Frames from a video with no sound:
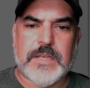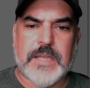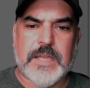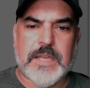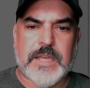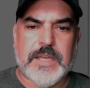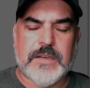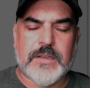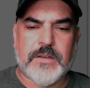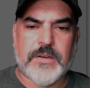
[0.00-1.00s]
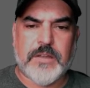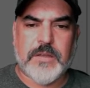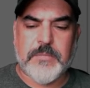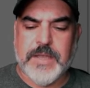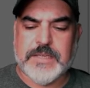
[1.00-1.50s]
And I'm going to
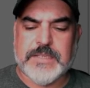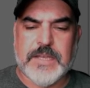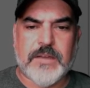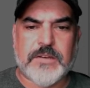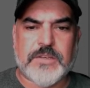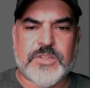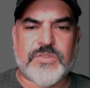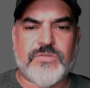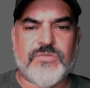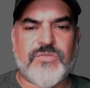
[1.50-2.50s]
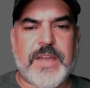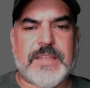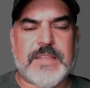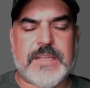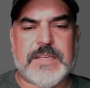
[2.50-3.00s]
come back down and just
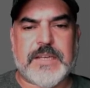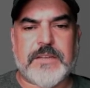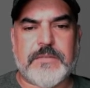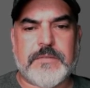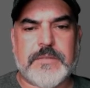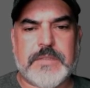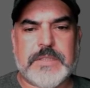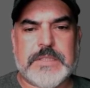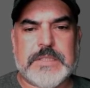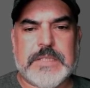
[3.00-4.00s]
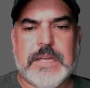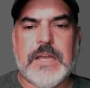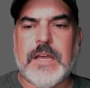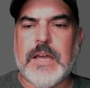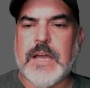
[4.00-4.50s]
drag that down.
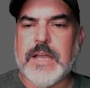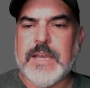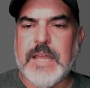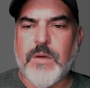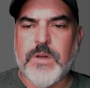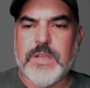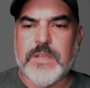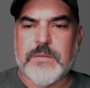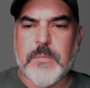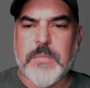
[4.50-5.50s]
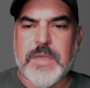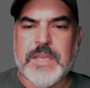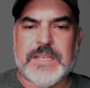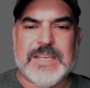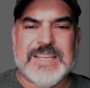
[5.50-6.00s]
I now want to
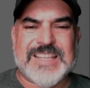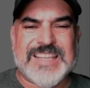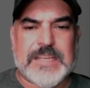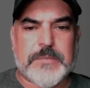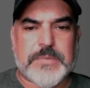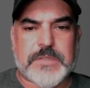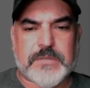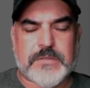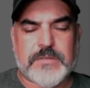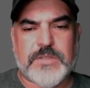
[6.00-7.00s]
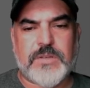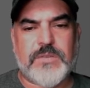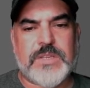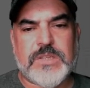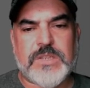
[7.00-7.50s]
make an ellipse. So
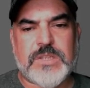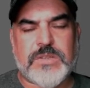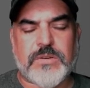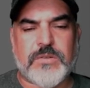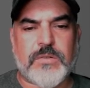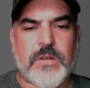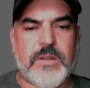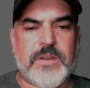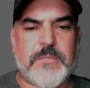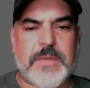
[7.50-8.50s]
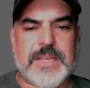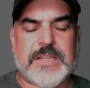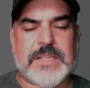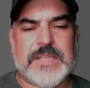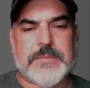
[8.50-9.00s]
this is a circle, I'm going to make an
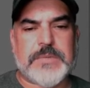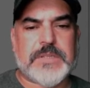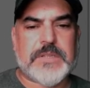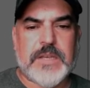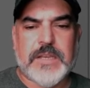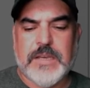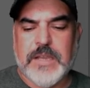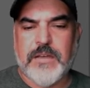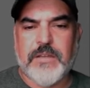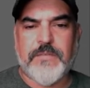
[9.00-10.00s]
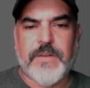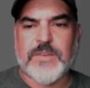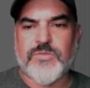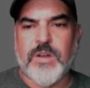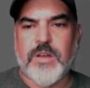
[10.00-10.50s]
ellipse. Now if I
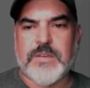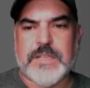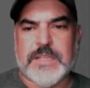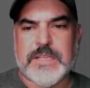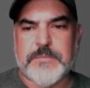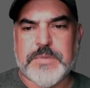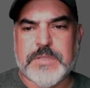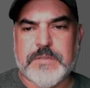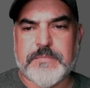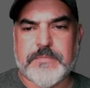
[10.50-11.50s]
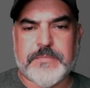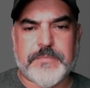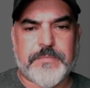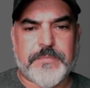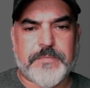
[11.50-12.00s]
draw an ellipse,
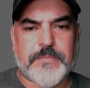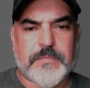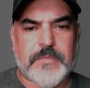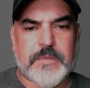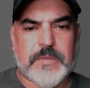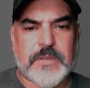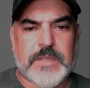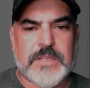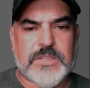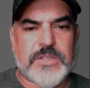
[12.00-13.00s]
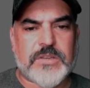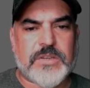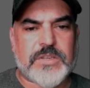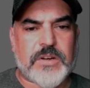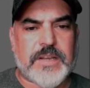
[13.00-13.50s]
it's just going
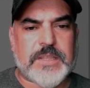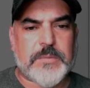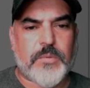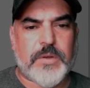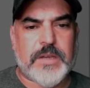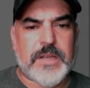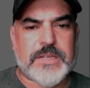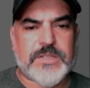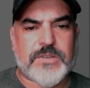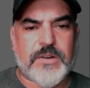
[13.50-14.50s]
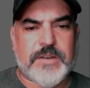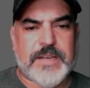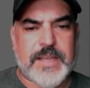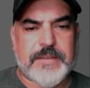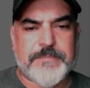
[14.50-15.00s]
to start at the point I started at.